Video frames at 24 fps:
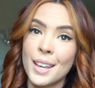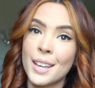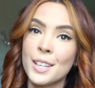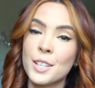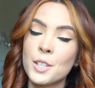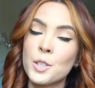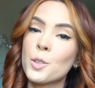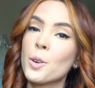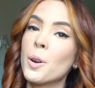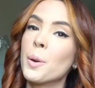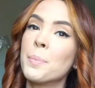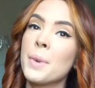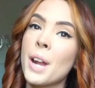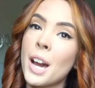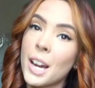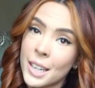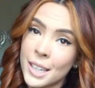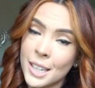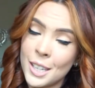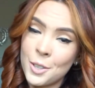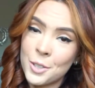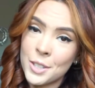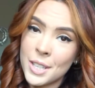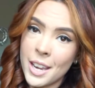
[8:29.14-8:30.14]
So I'm not
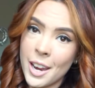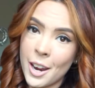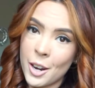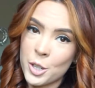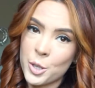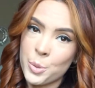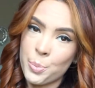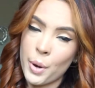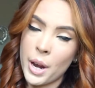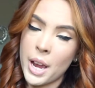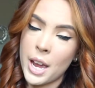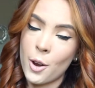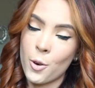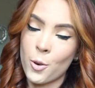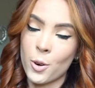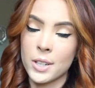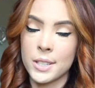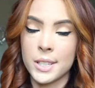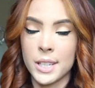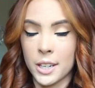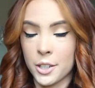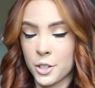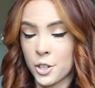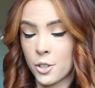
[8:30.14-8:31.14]
gonna use a hairspray or a
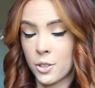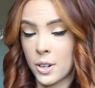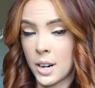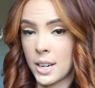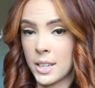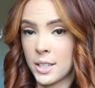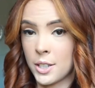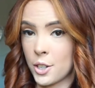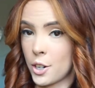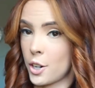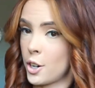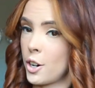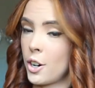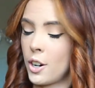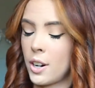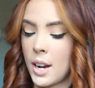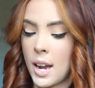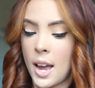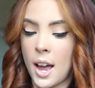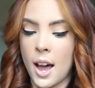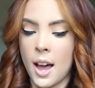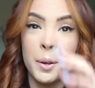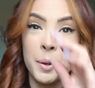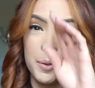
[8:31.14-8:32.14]
texturizer,
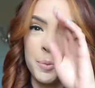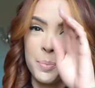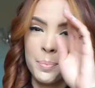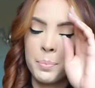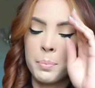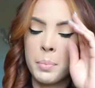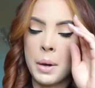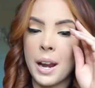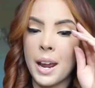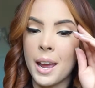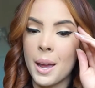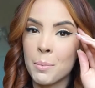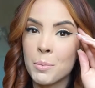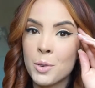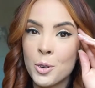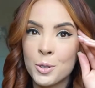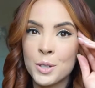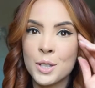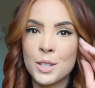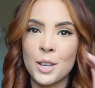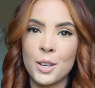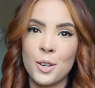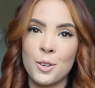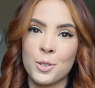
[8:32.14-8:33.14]
but I am going
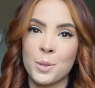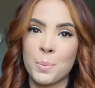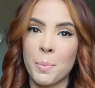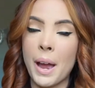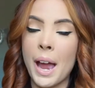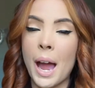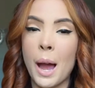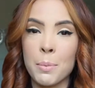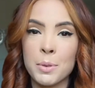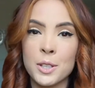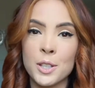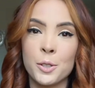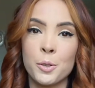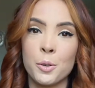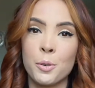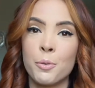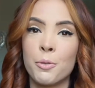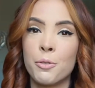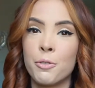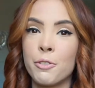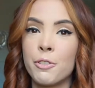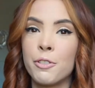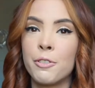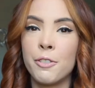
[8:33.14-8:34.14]
to use my absolute
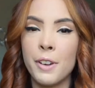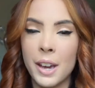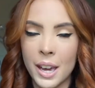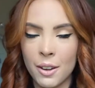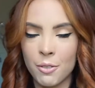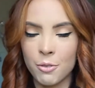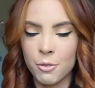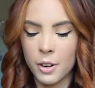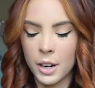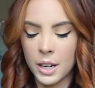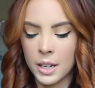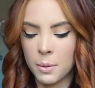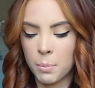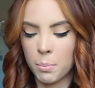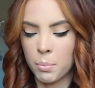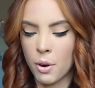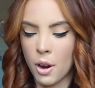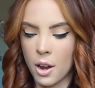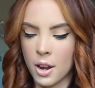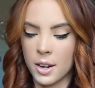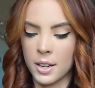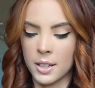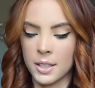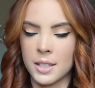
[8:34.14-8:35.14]
favorite
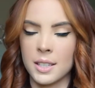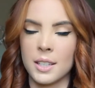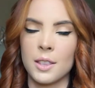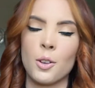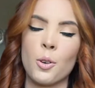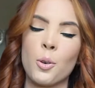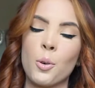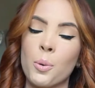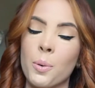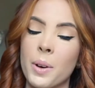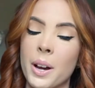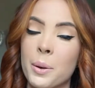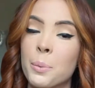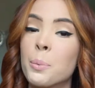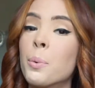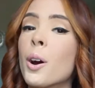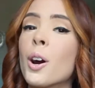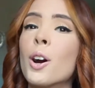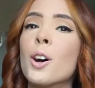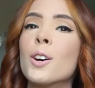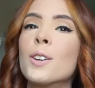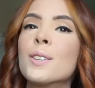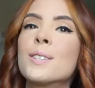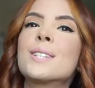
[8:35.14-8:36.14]
product in the whole wide
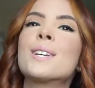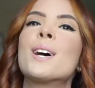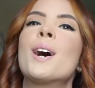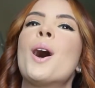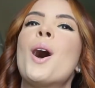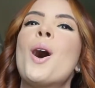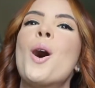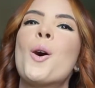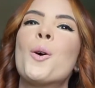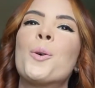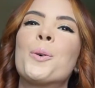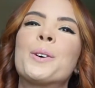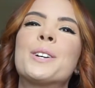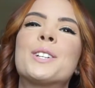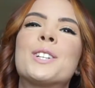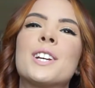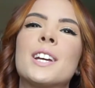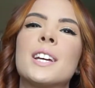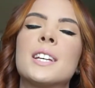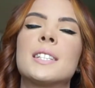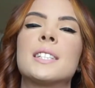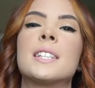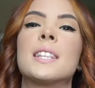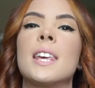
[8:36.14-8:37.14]
world, which
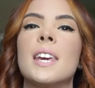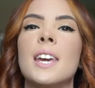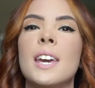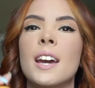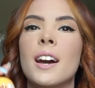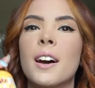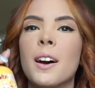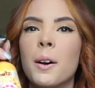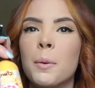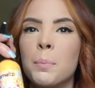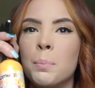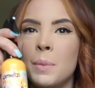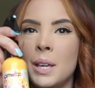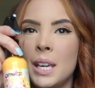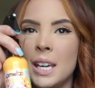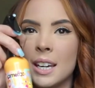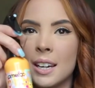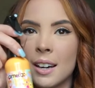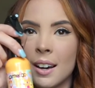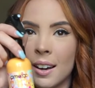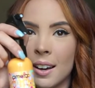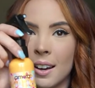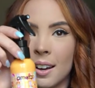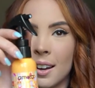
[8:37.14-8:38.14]
is the
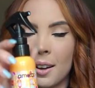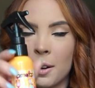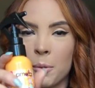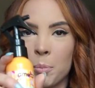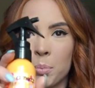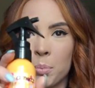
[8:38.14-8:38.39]
Amica